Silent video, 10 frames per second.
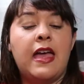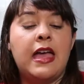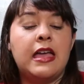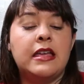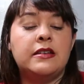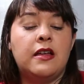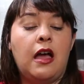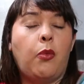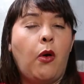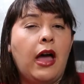then
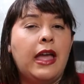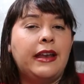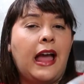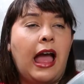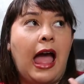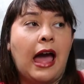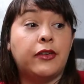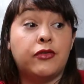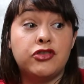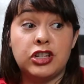the one out
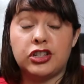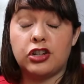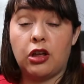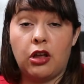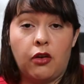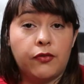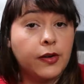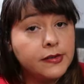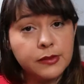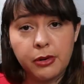of just
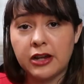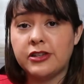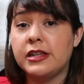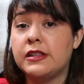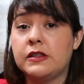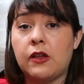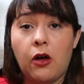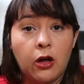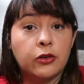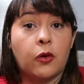first impressions
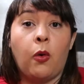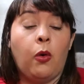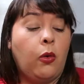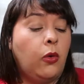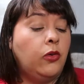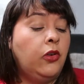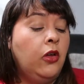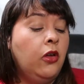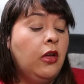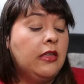on cold
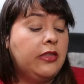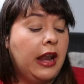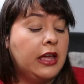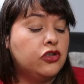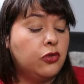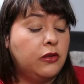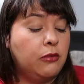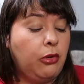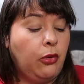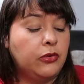that I enjoyed
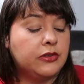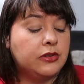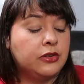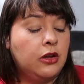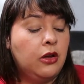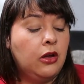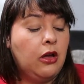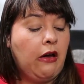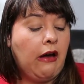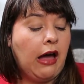the most,
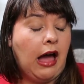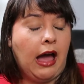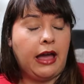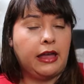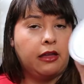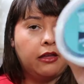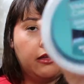I